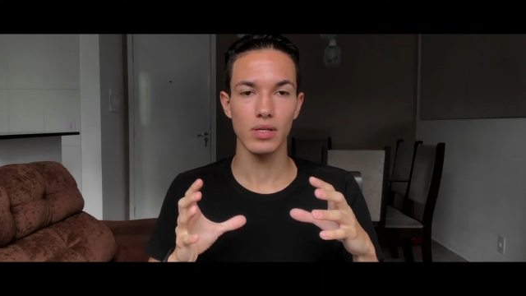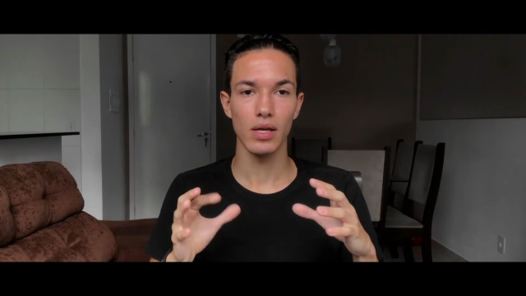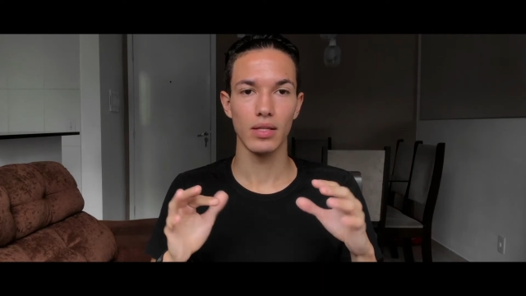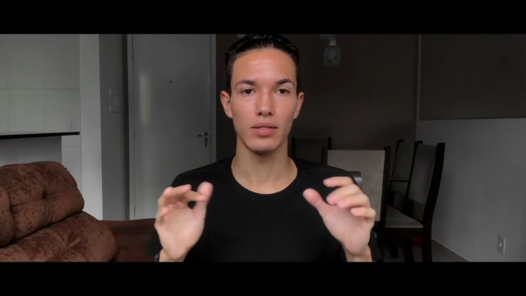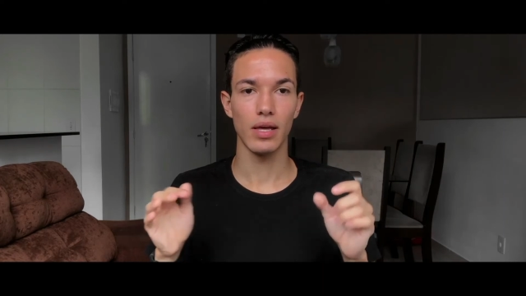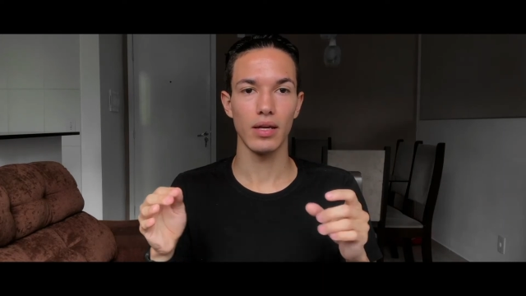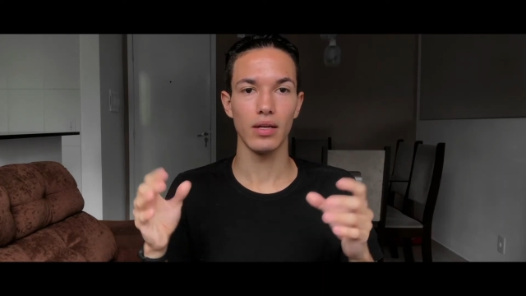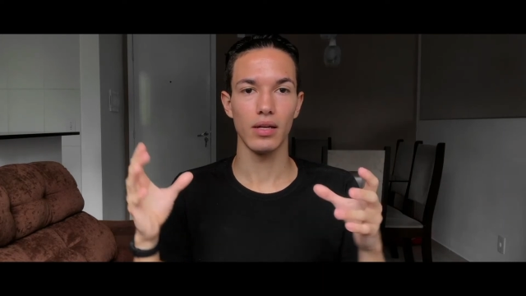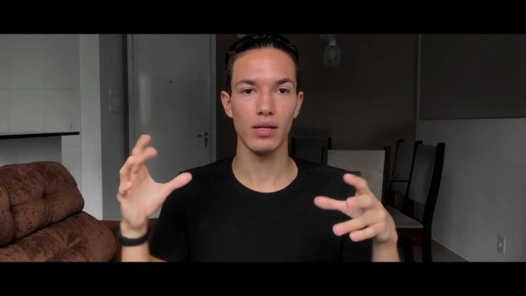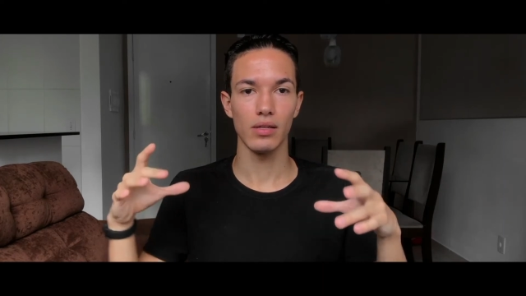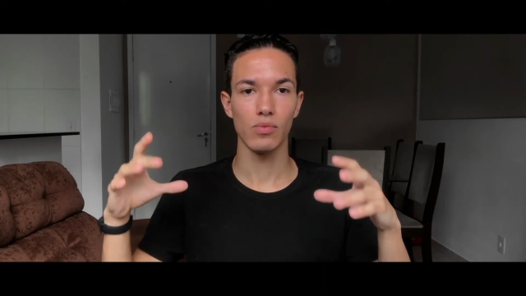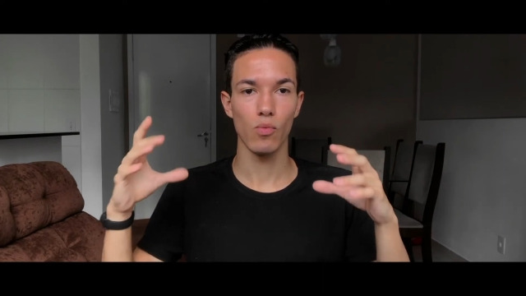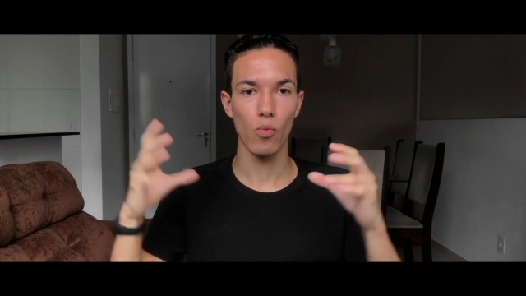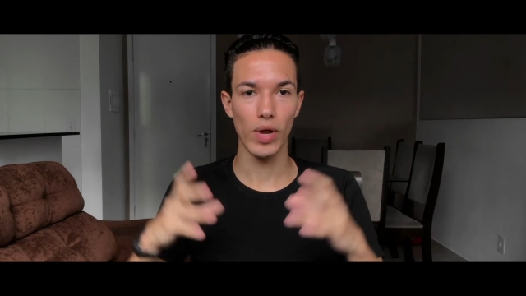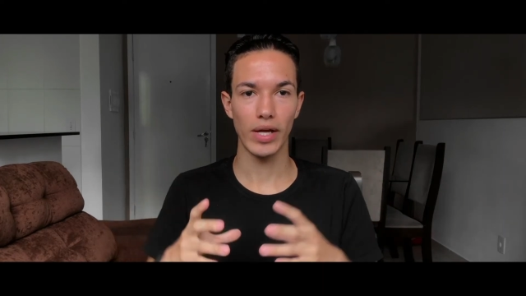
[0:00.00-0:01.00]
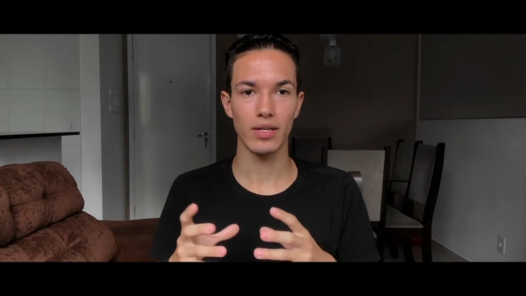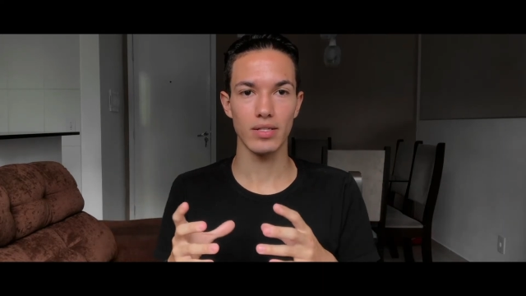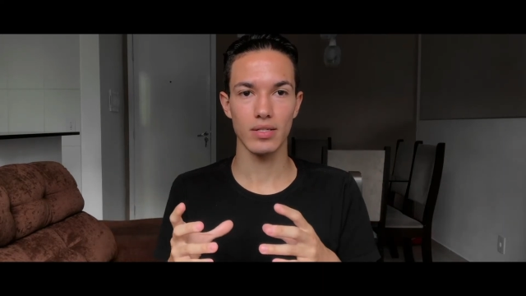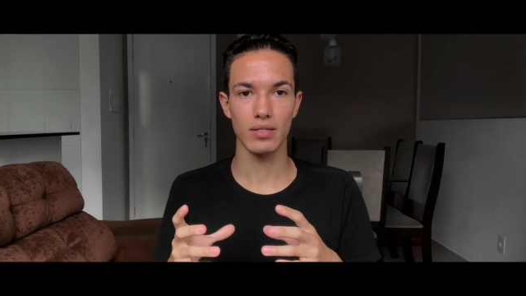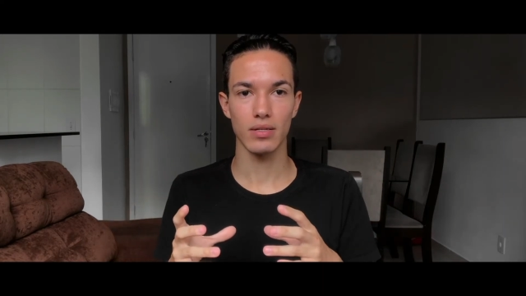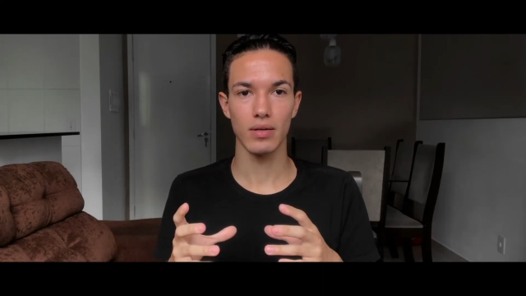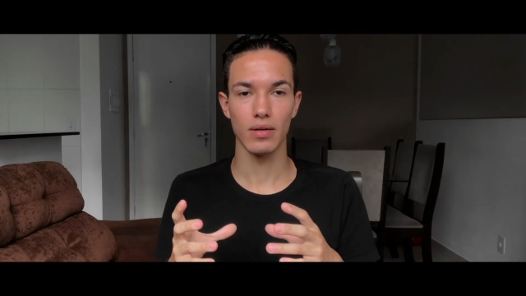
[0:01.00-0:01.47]
then in
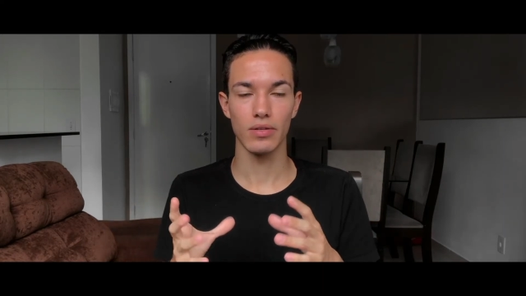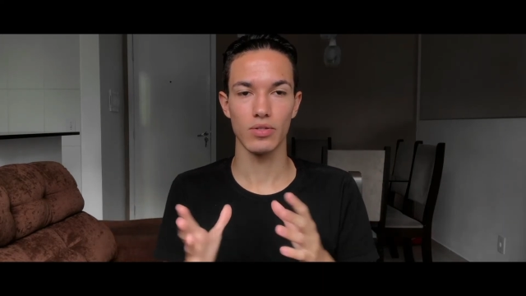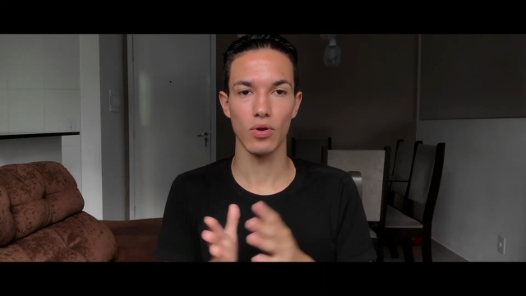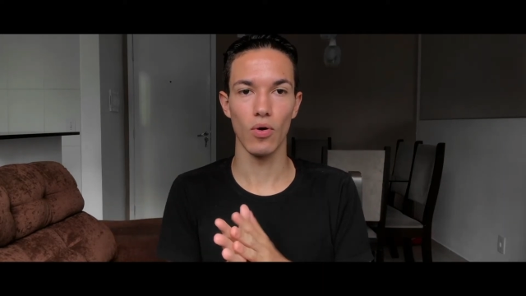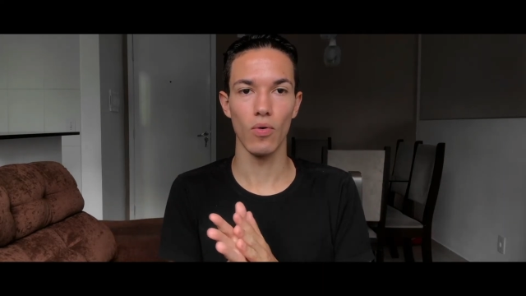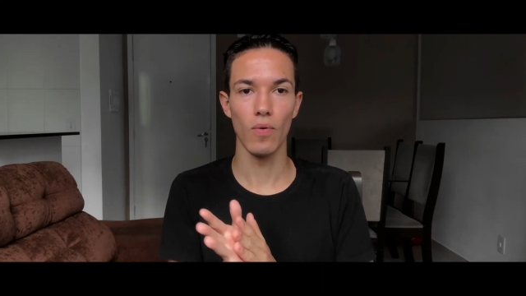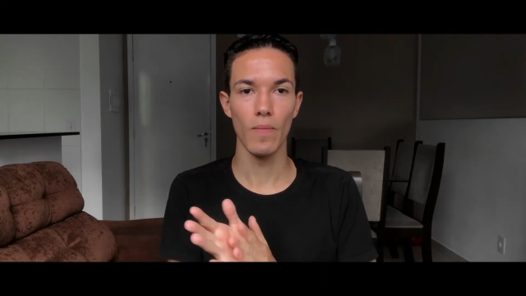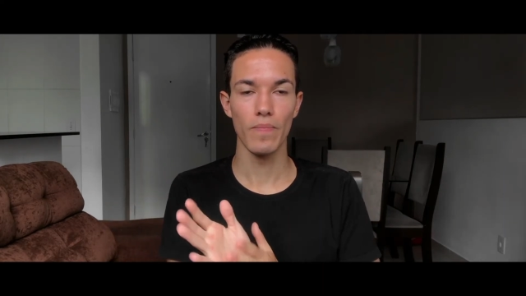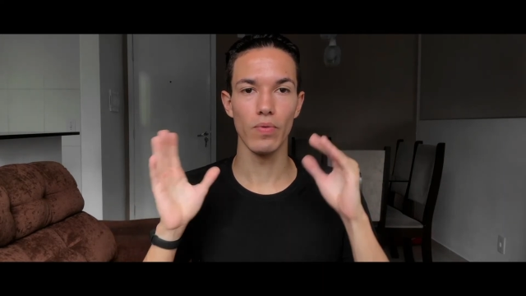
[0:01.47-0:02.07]
weeks. So